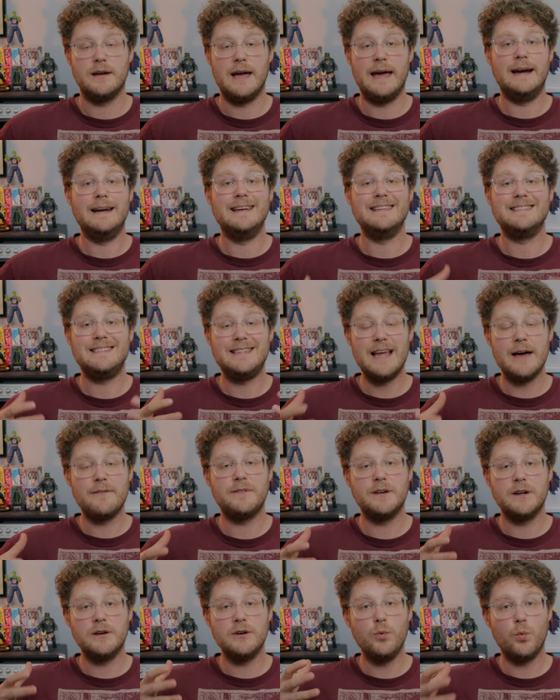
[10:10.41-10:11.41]
And it is
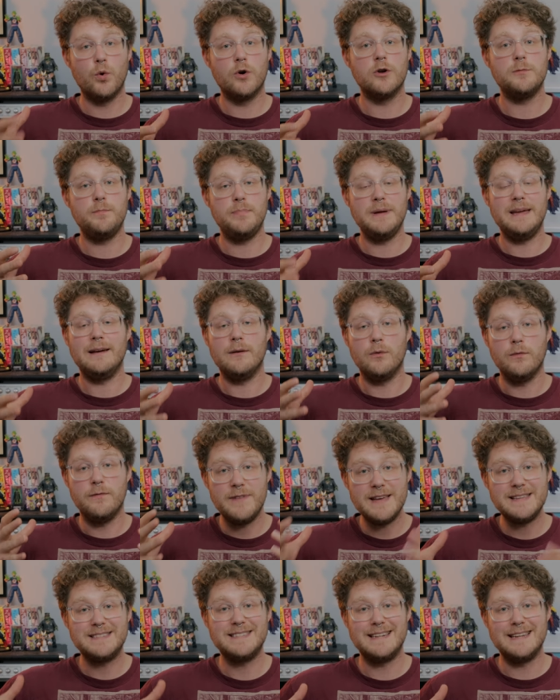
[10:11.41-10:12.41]
definitely worth being
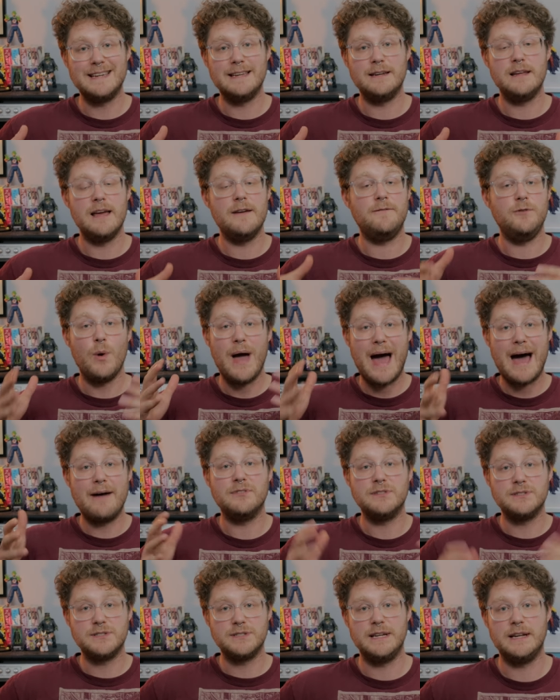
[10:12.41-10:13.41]
visited if you
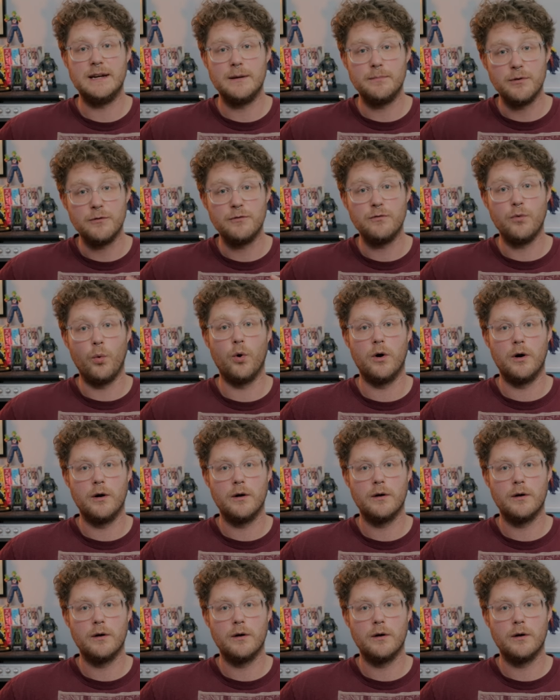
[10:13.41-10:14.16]
haven't seen it before.